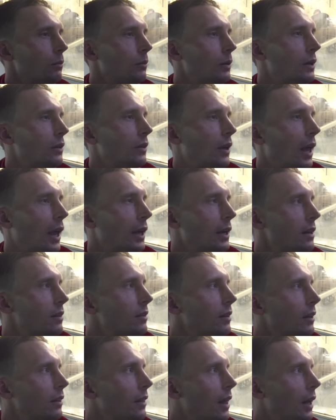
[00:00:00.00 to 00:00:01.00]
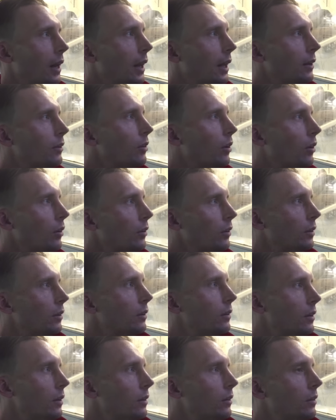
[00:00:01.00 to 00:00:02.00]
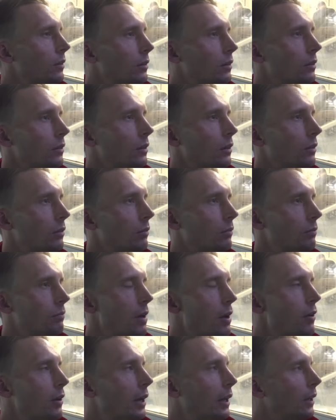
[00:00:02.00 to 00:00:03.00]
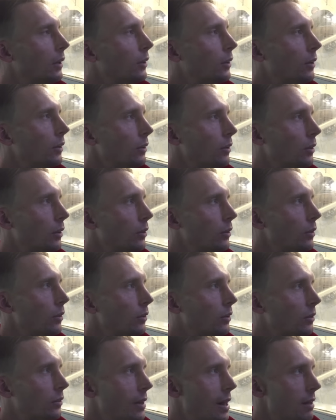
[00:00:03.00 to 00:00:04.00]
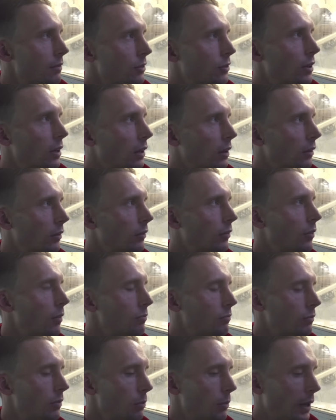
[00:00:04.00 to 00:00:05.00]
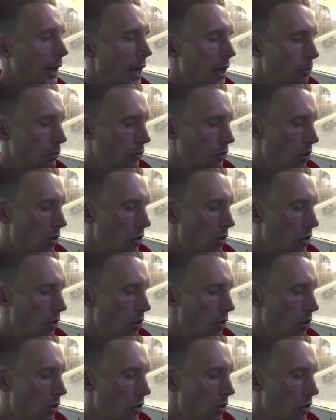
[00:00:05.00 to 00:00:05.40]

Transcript: When it's kicking its teeth that late on, there's very little you can do to salvage anything from the game.